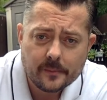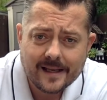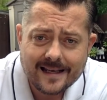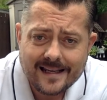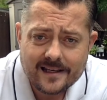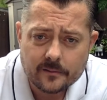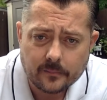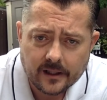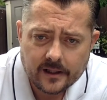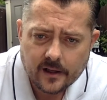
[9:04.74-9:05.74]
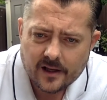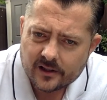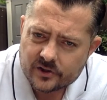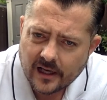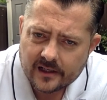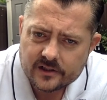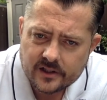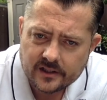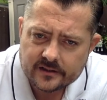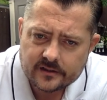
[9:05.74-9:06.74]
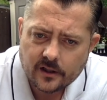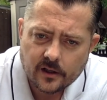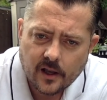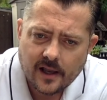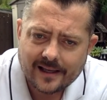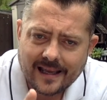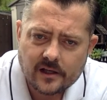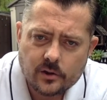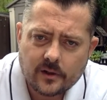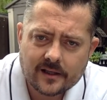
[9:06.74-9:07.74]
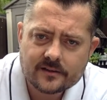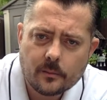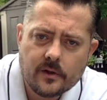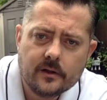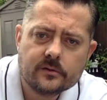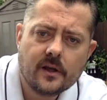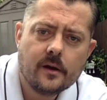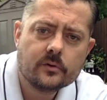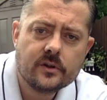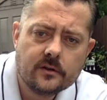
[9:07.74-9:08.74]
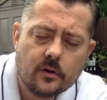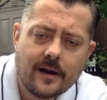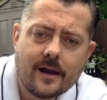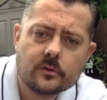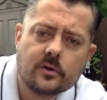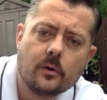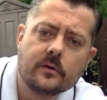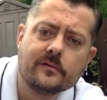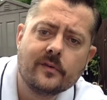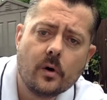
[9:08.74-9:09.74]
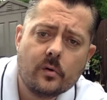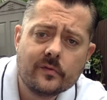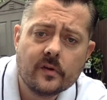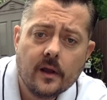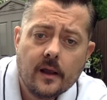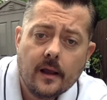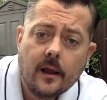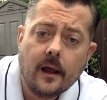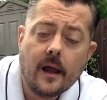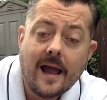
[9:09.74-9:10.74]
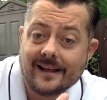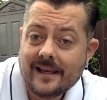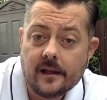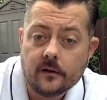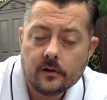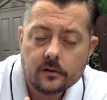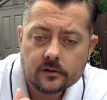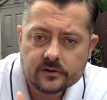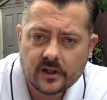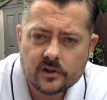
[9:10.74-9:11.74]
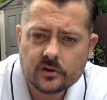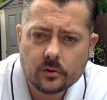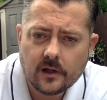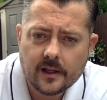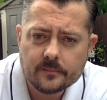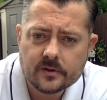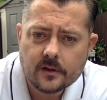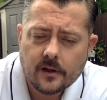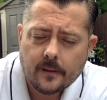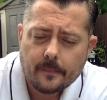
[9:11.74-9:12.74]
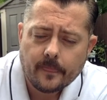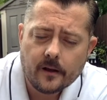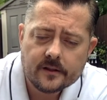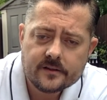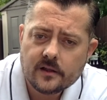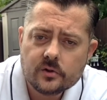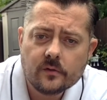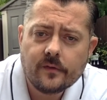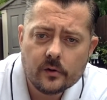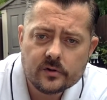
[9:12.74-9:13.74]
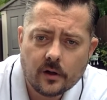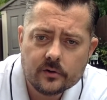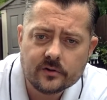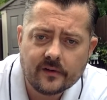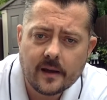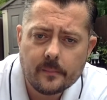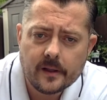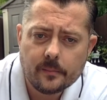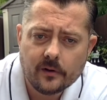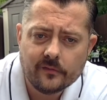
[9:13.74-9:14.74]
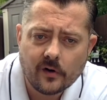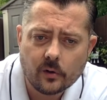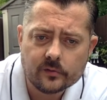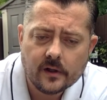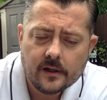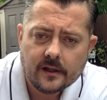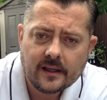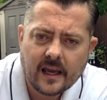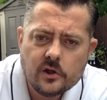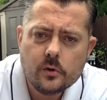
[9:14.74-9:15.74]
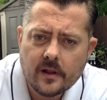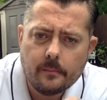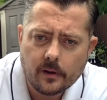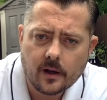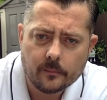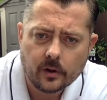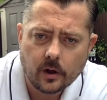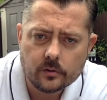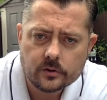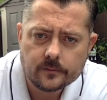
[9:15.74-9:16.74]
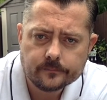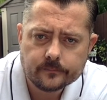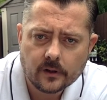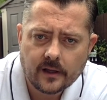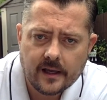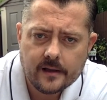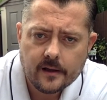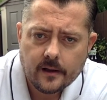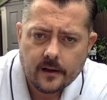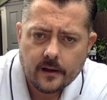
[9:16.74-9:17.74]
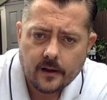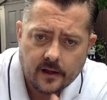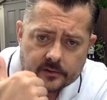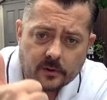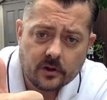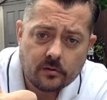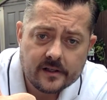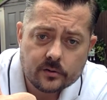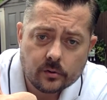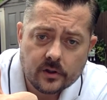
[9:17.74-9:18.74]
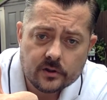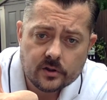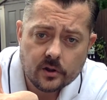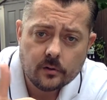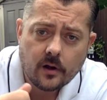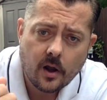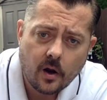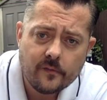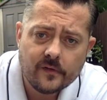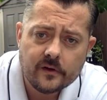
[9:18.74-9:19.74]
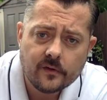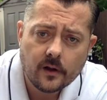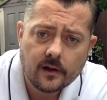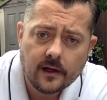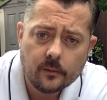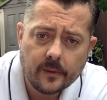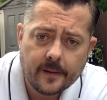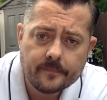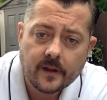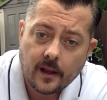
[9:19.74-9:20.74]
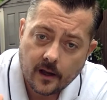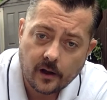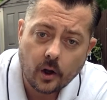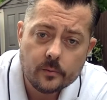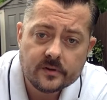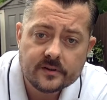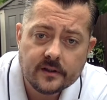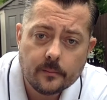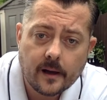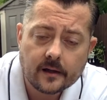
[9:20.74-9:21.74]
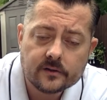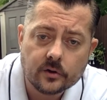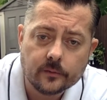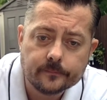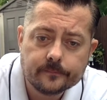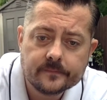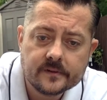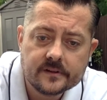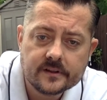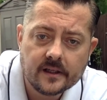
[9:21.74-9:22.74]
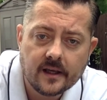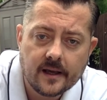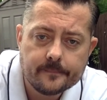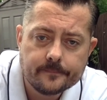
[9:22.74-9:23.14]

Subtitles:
me and leading me, challenge is, can you get someone else in your household involved? Again, send us your clips, send us your photos of getting people involved. Can you then become the coach? Okay, it's been great talking to you. Hopefully you've learned a little bit, and hope to see you back soon. Take care.